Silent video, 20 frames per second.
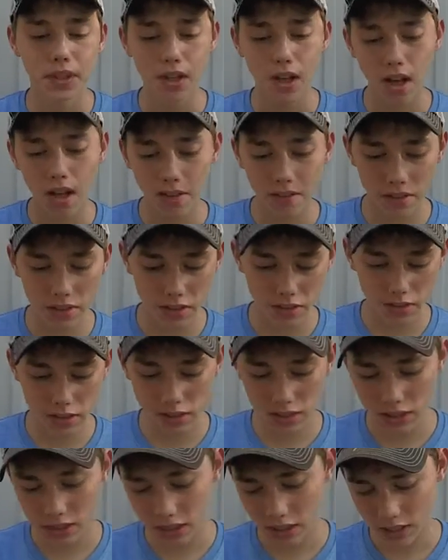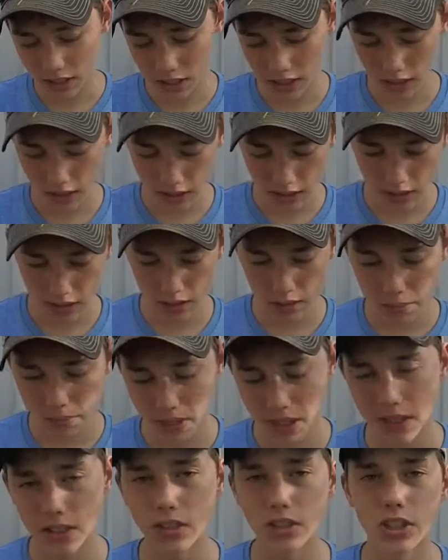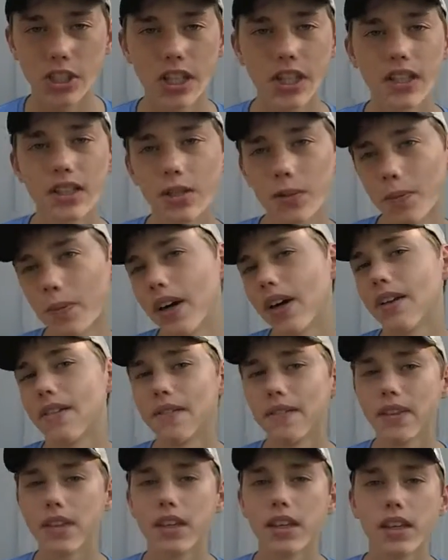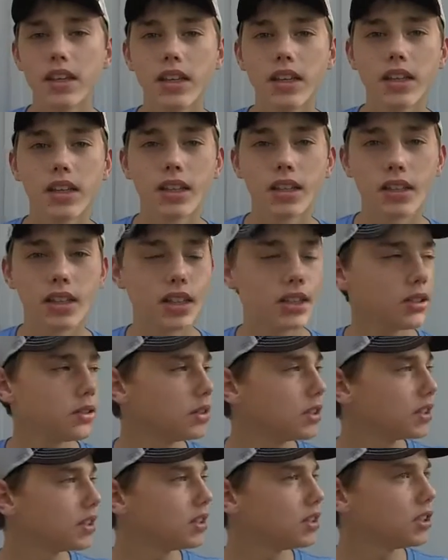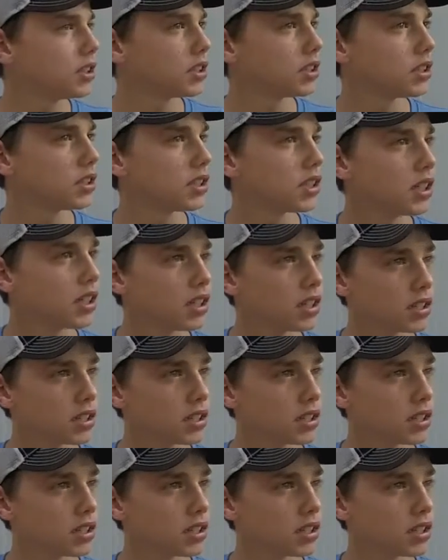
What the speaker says: Obviously, some things change, but I think you get the gist.